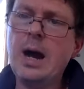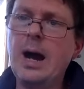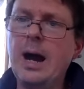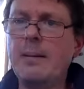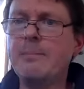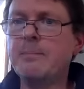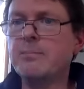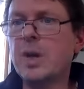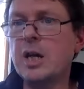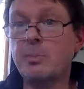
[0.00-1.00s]

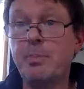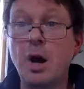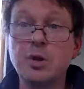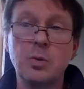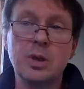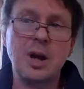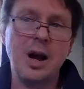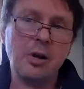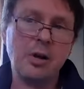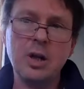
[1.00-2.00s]
as opposed to a
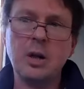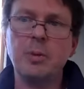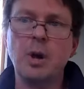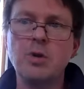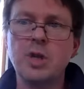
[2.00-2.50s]
diachronic approach,